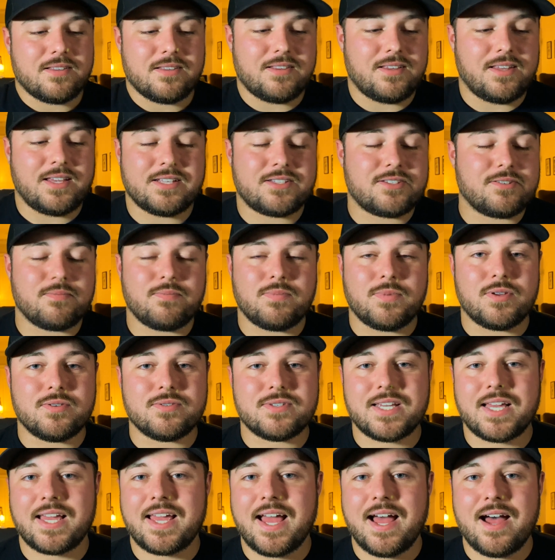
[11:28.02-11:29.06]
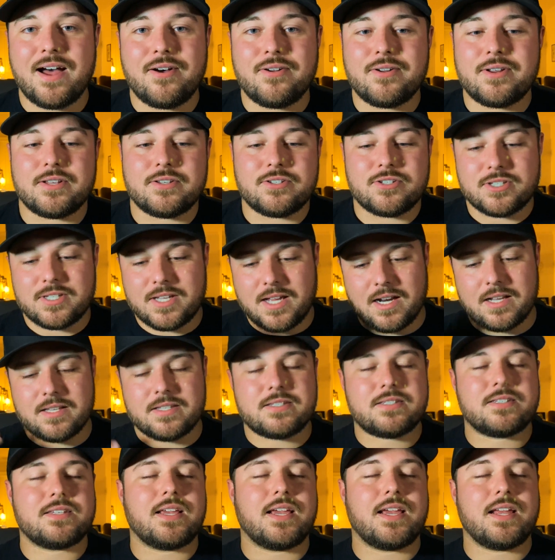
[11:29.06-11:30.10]
get some music out and just kind of
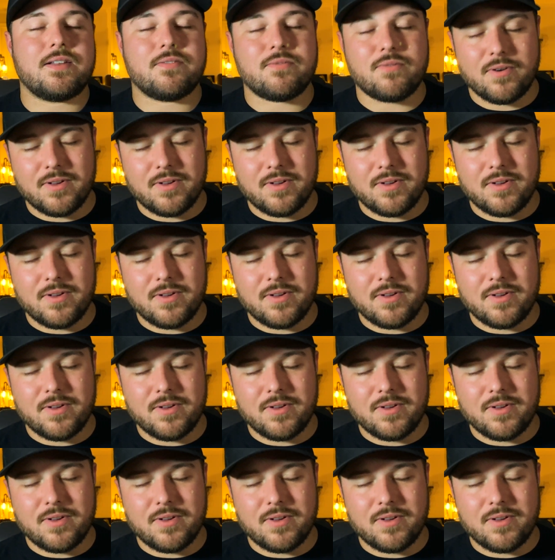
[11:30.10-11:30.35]
sit and